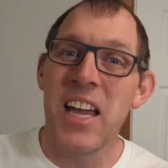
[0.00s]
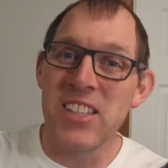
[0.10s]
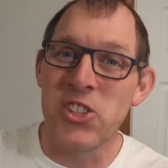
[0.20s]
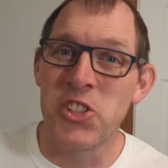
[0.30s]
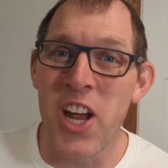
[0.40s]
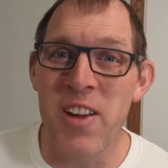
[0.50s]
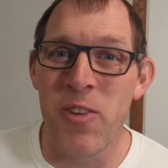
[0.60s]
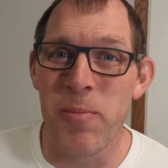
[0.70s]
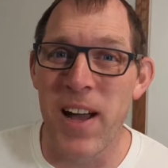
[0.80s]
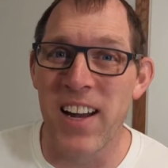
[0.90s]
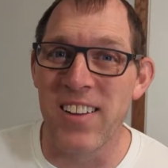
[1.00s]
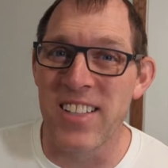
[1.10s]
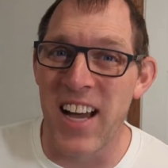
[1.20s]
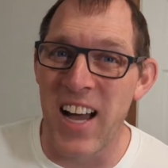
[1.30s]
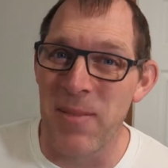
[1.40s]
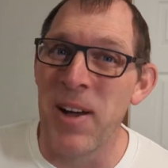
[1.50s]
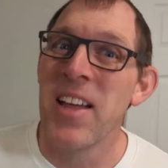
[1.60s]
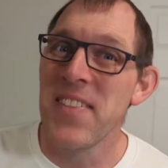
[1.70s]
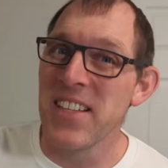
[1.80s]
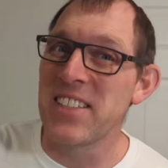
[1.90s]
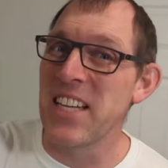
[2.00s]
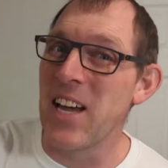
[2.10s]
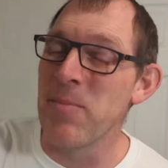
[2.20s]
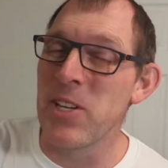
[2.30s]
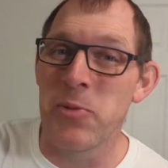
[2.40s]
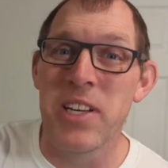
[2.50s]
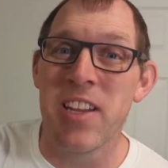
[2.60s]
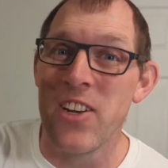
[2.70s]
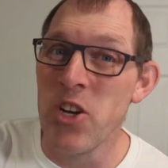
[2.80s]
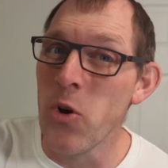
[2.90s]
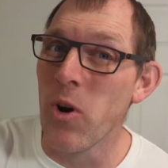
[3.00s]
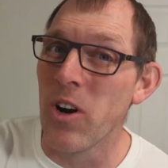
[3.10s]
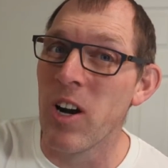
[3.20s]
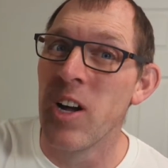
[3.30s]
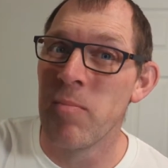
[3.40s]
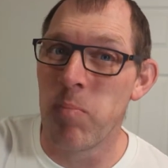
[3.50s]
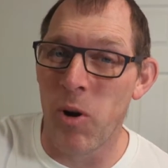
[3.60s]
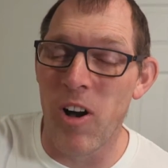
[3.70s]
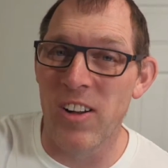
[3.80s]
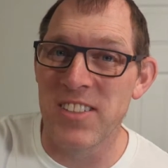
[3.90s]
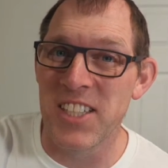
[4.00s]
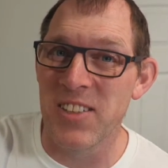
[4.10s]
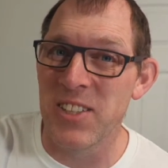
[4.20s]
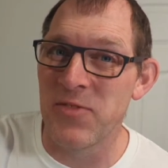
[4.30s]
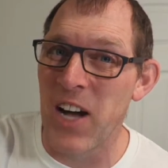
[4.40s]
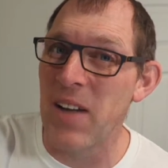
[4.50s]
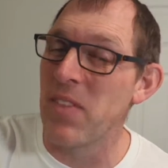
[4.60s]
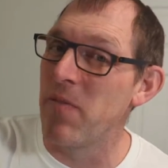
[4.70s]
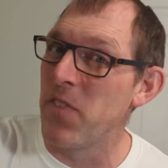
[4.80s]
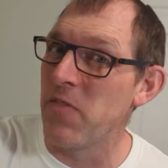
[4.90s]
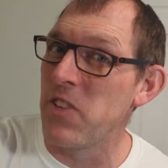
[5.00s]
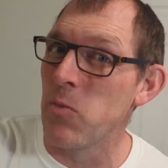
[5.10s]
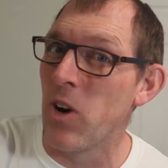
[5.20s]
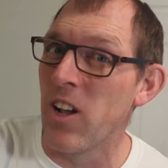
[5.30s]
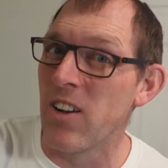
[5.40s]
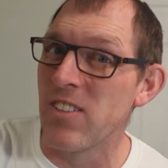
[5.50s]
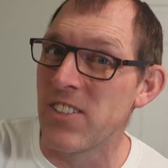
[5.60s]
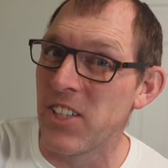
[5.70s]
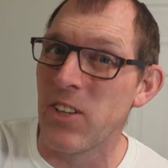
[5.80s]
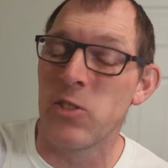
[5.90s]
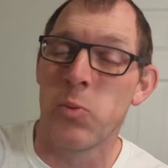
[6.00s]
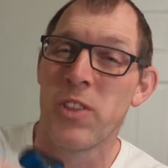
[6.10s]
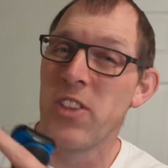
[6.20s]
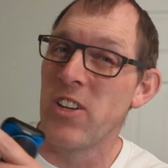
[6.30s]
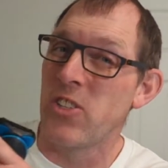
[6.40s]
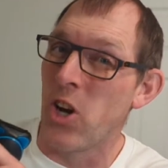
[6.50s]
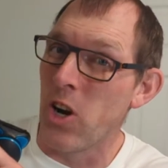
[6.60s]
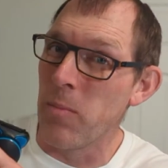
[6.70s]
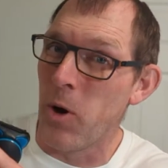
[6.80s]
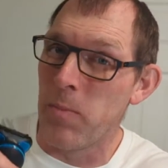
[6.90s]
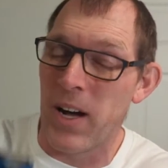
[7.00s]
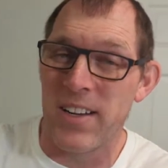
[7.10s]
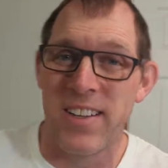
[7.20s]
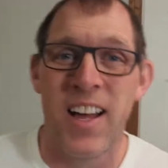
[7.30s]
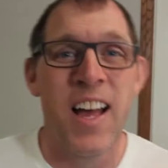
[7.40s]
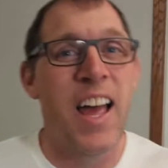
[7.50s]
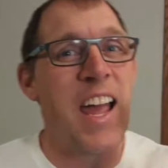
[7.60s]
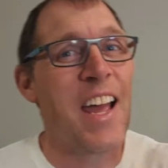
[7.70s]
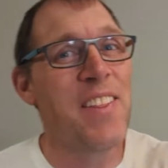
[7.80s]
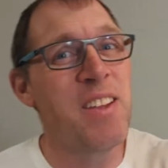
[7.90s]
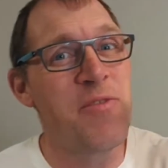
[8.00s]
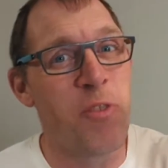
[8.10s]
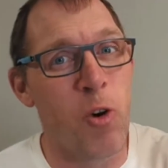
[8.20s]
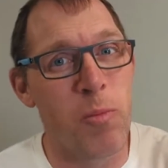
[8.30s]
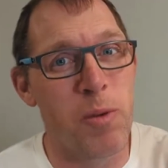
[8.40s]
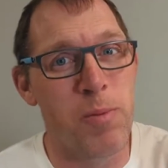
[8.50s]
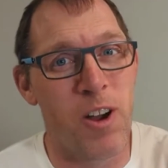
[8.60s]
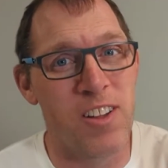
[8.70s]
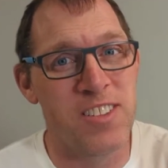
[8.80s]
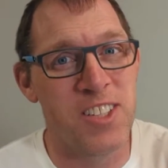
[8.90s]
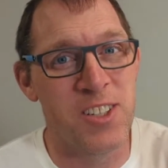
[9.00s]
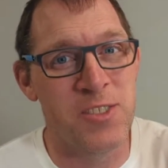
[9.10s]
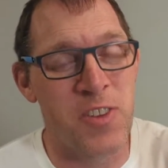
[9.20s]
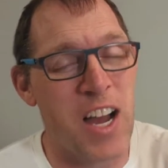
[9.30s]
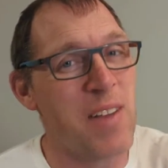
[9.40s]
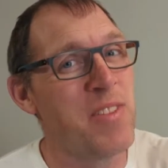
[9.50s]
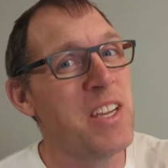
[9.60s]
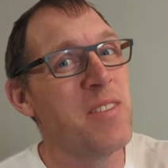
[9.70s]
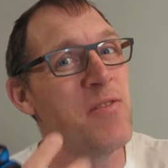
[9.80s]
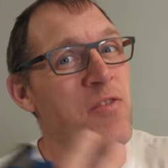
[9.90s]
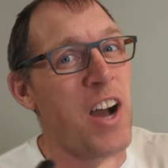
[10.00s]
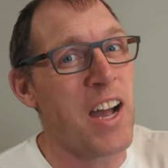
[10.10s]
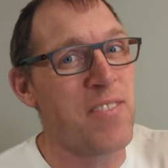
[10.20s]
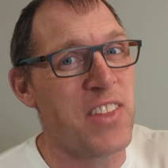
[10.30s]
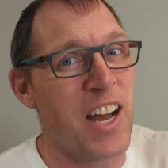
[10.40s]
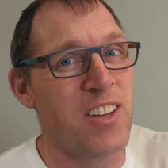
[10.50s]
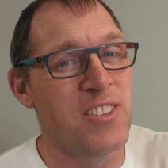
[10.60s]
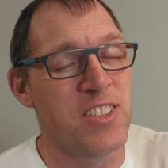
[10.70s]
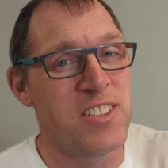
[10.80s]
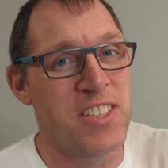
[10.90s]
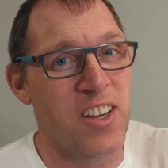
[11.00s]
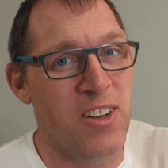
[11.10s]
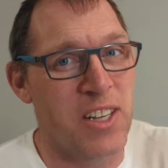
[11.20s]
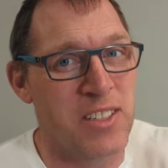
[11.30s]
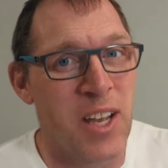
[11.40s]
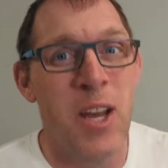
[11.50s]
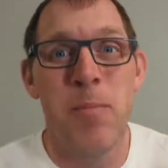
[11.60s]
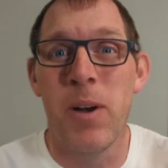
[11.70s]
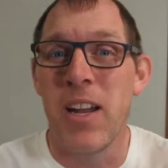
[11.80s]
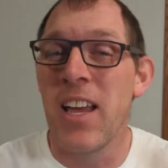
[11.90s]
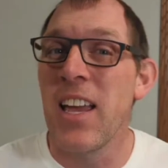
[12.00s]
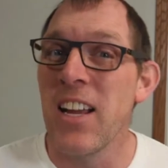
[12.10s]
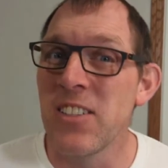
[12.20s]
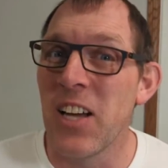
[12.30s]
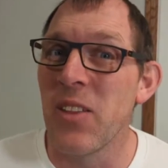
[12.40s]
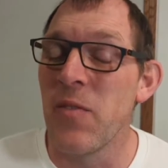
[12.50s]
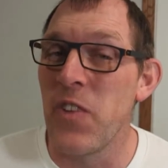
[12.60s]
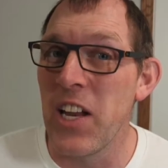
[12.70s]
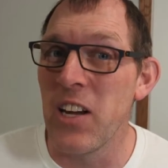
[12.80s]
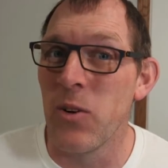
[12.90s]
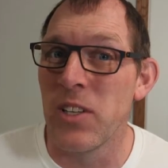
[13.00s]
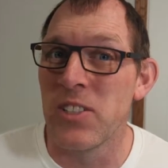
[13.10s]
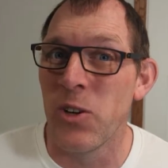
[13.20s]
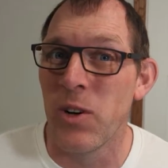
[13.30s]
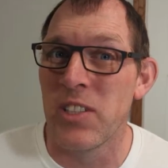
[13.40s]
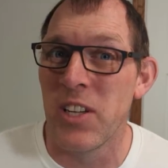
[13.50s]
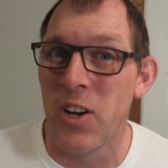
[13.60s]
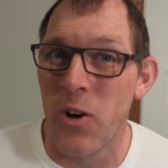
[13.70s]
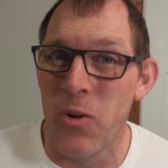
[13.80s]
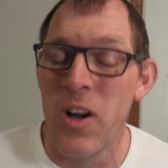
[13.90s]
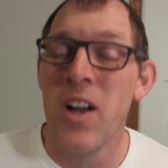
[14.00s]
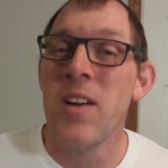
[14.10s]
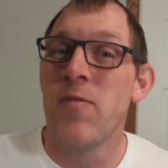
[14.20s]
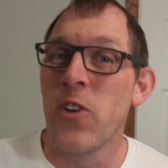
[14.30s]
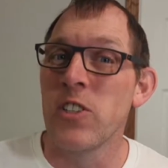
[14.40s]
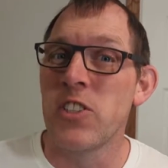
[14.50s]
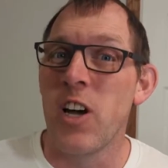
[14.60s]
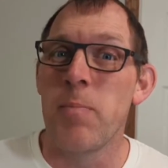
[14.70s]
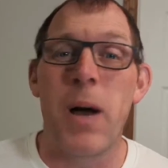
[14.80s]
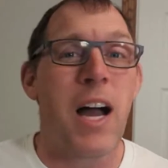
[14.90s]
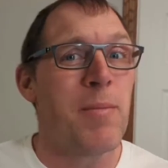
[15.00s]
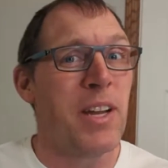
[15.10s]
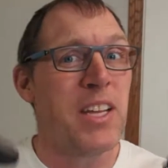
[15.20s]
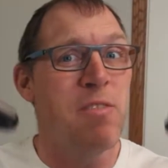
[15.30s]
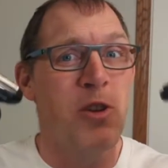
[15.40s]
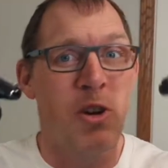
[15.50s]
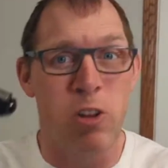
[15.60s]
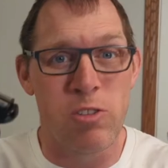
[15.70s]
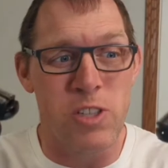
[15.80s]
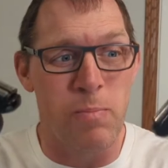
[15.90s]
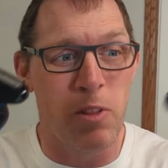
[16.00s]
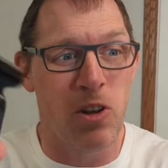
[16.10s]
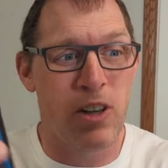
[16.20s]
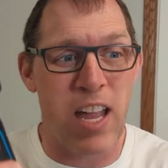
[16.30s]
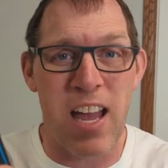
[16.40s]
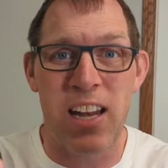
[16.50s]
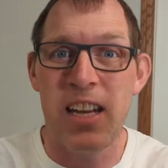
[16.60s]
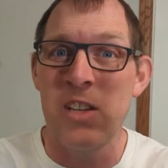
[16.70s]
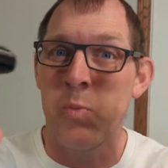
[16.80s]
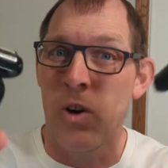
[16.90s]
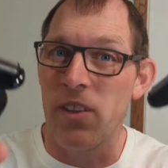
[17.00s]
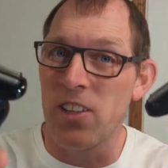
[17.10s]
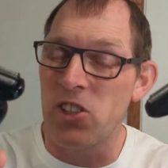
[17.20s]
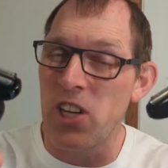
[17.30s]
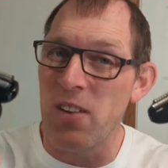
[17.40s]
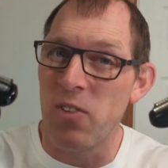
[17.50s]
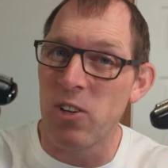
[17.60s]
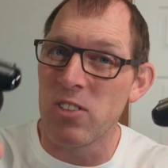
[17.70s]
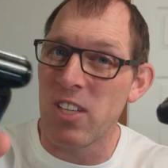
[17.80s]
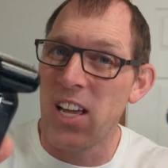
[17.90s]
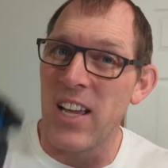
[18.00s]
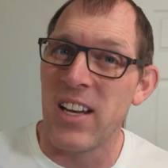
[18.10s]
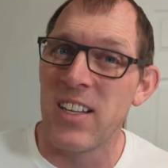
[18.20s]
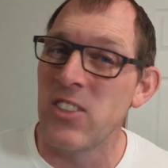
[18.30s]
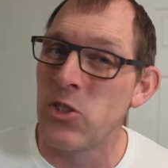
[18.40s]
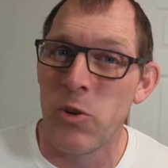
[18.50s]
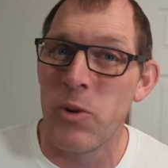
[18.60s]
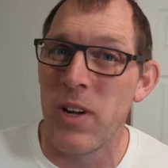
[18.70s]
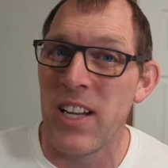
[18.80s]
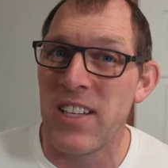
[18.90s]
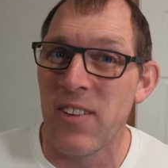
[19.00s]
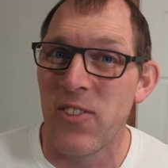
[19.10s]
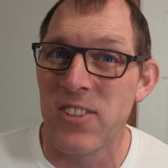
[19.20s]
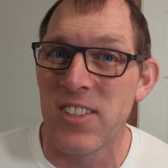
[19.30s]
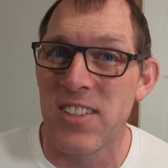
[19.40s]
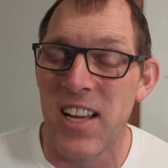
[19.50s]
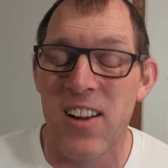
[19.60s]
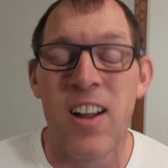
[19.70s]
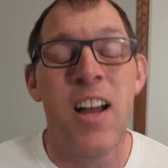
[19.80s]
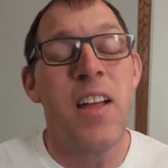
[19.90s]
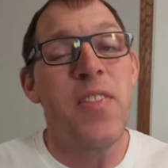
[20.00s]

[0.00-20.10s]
It's shaver battle time! This time between the newer Braun Series 5, the 5100 series with the turbo button, and the former Braun Series 5, the 5000 series. But here's how the video is going to go. First up, I'm going to give you a close-up look at each one of the shavers and show you any differences there.